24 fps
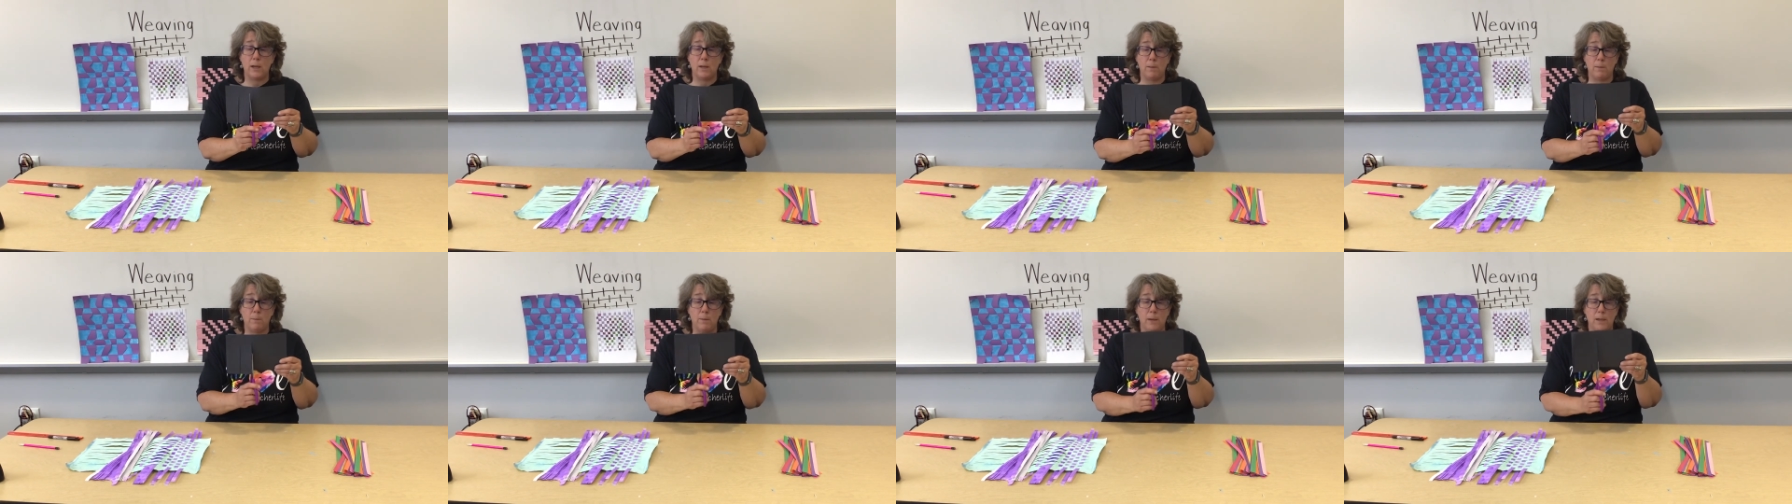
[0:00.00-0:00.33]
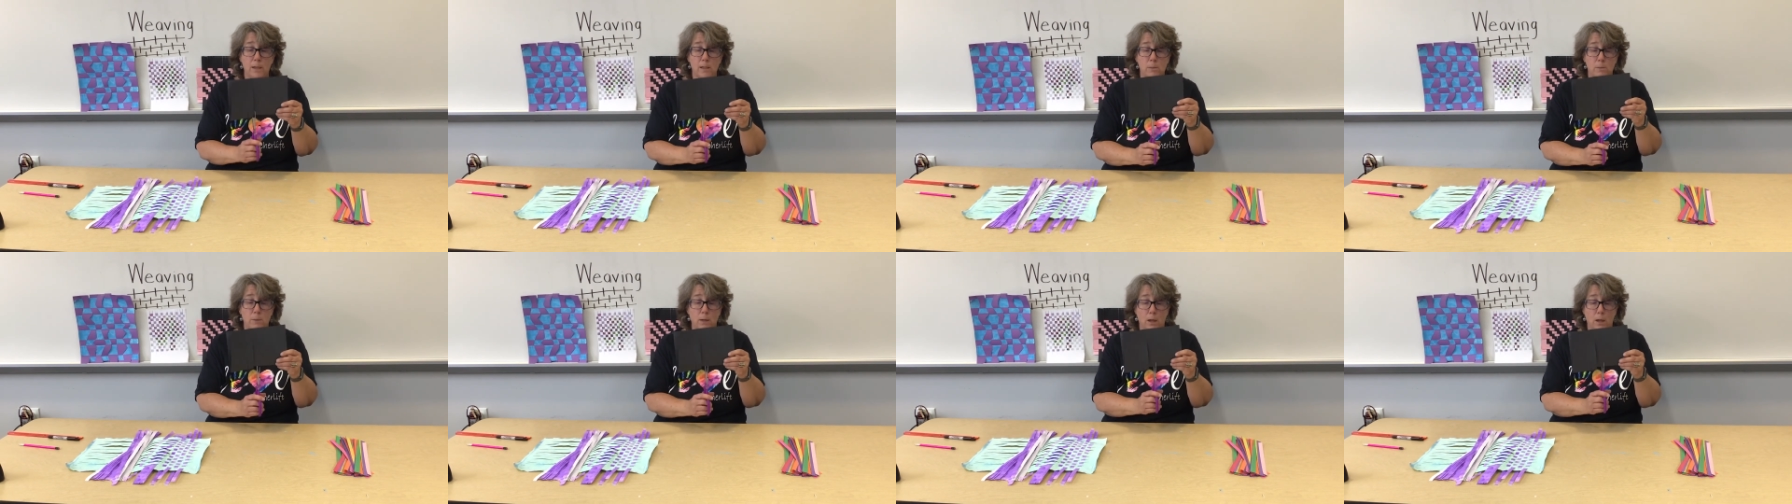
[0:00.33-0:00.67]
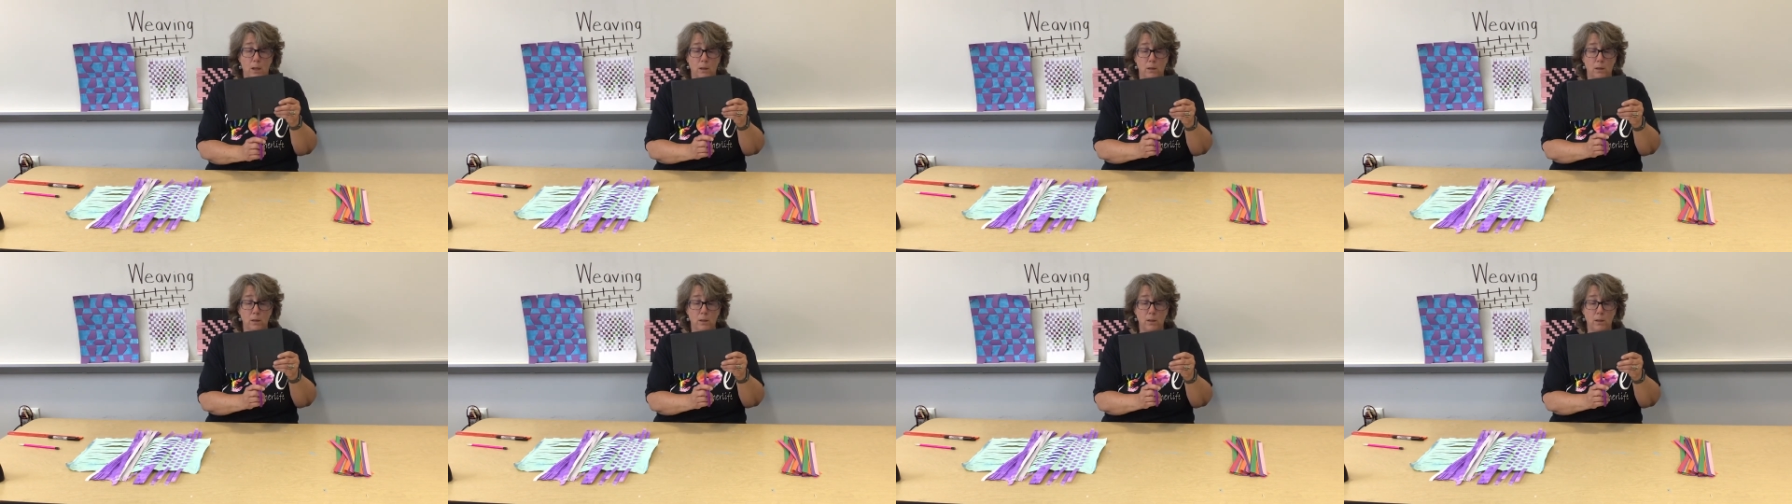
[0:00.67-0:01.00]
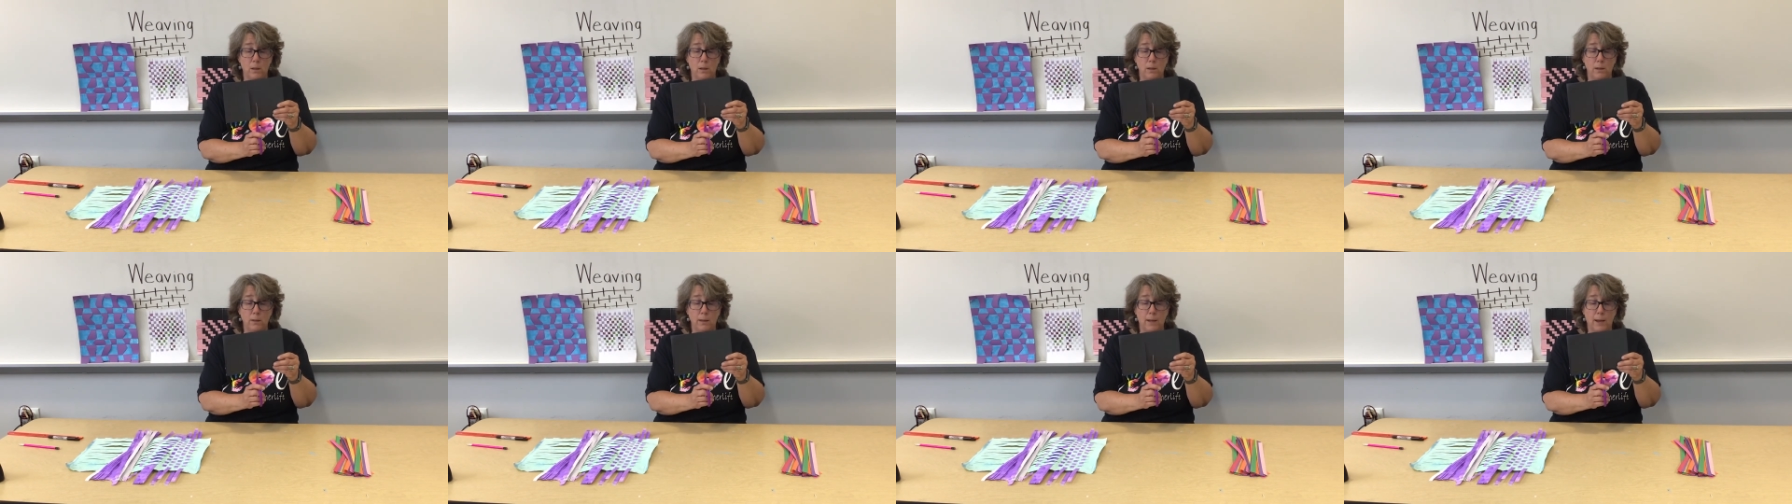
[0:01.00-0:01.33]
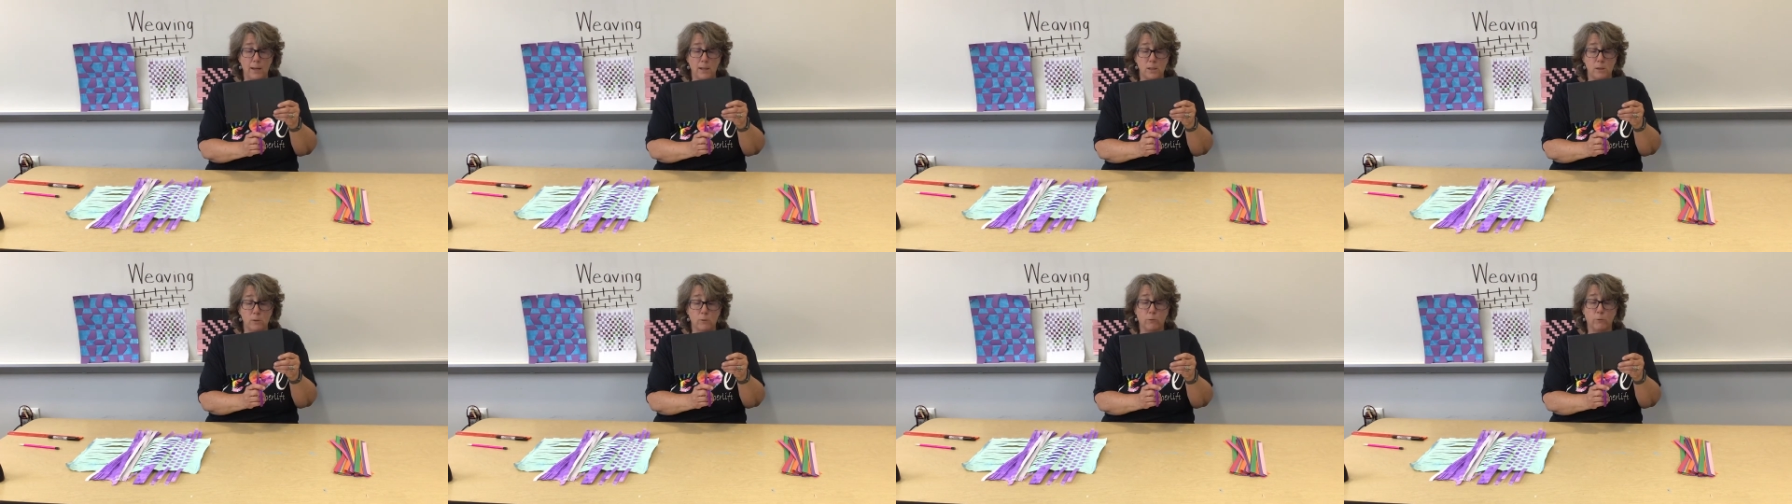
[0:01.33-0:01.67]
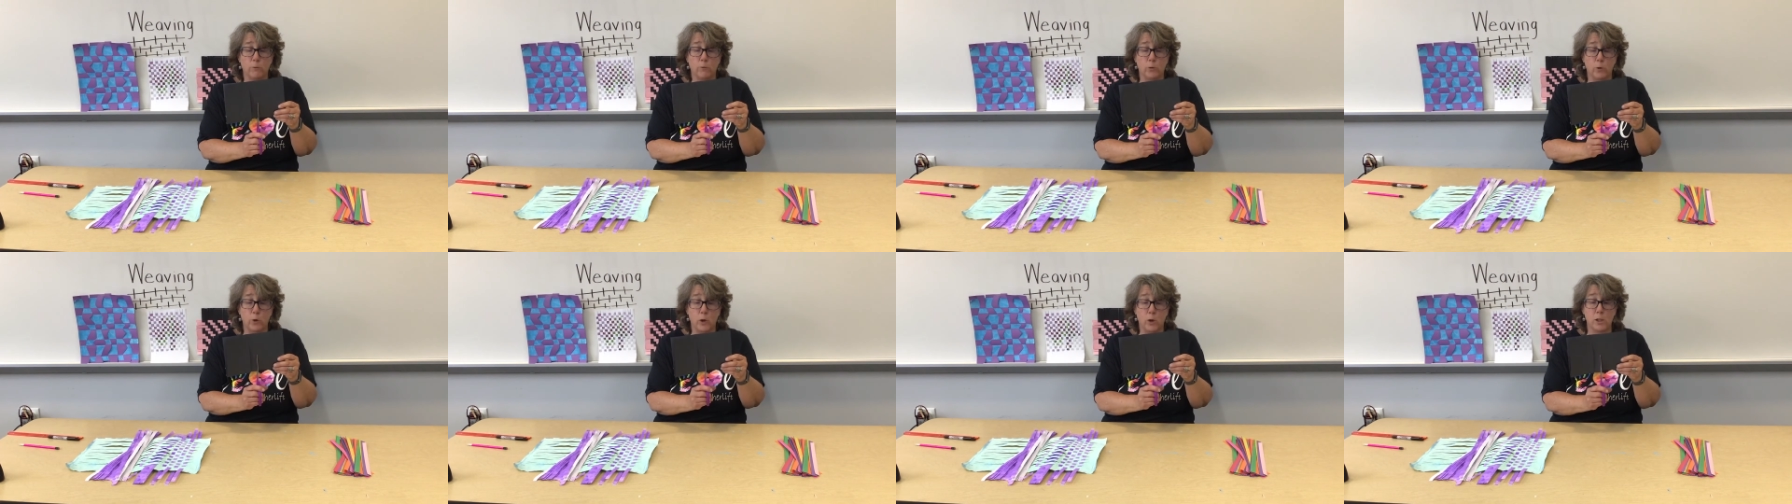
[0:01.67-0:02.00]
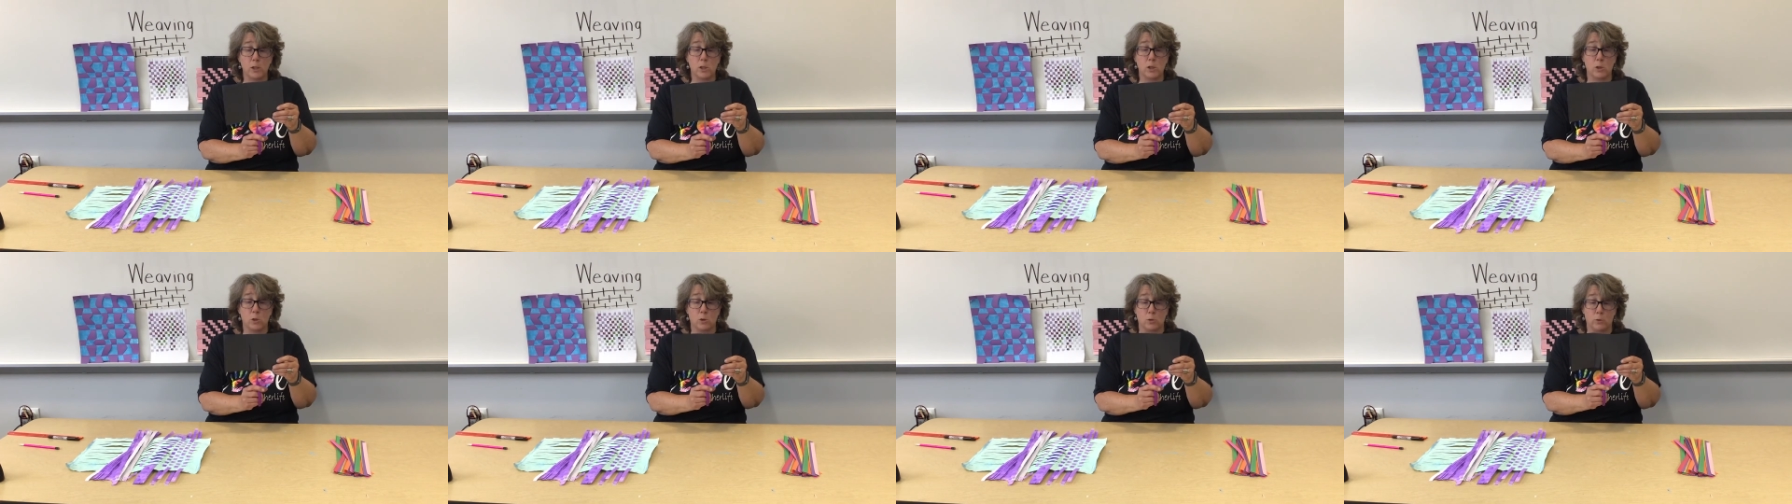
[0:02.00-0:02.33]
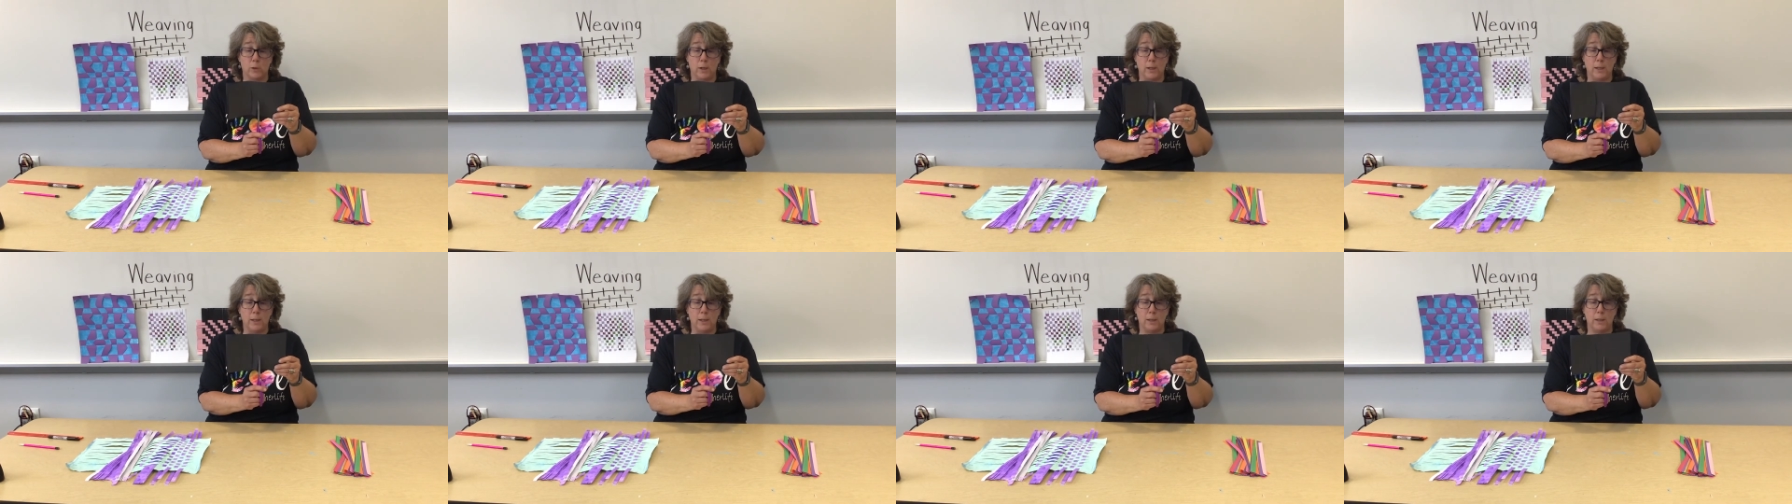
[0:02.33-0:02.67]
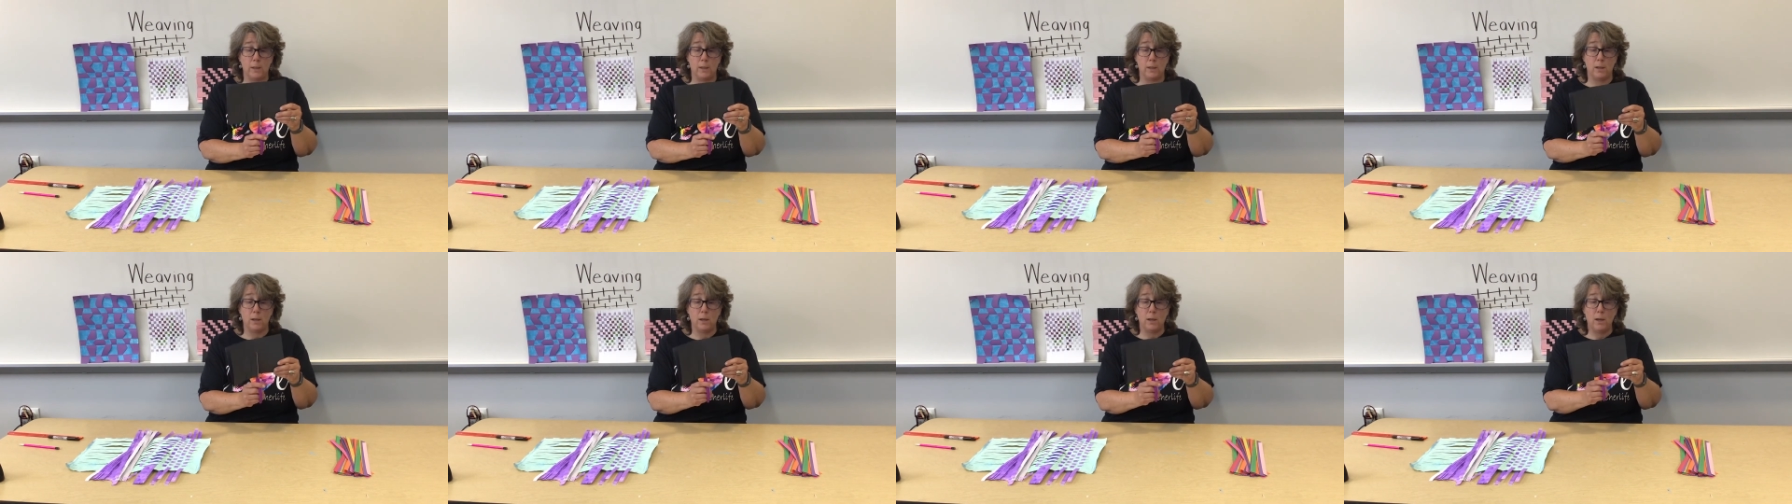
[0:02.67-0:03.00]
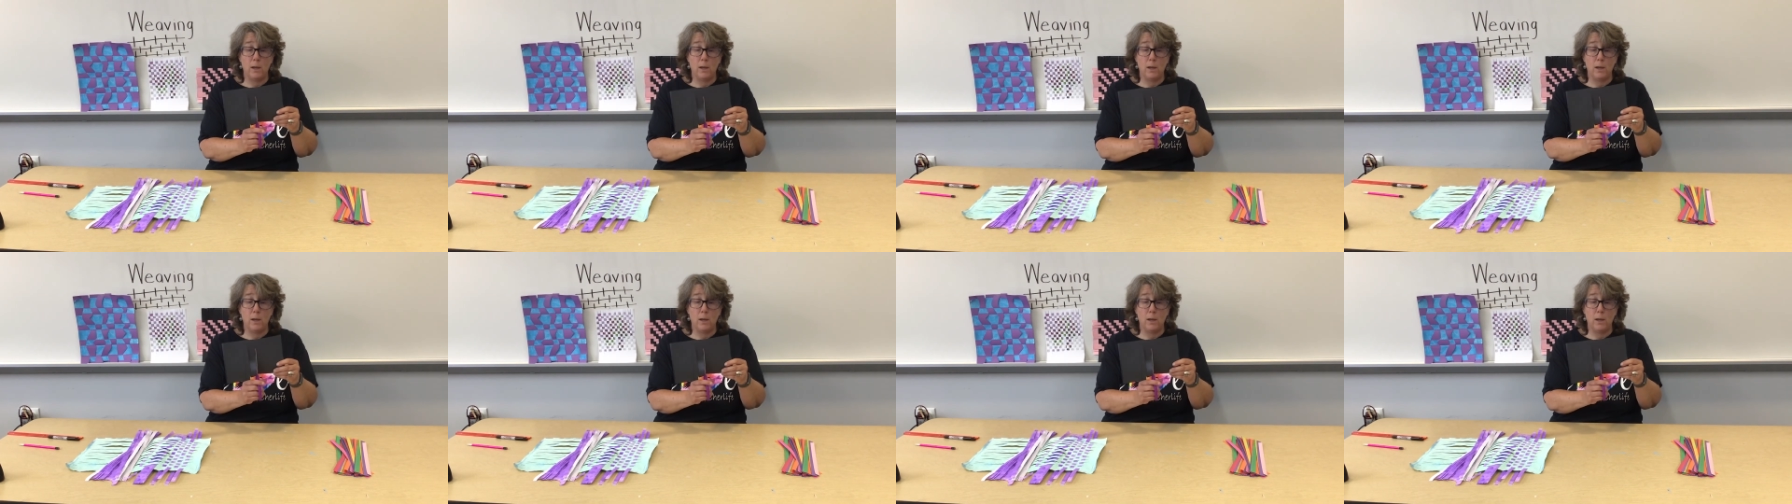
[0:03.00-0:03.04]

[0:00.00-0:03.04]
It makes me a little less frustrated.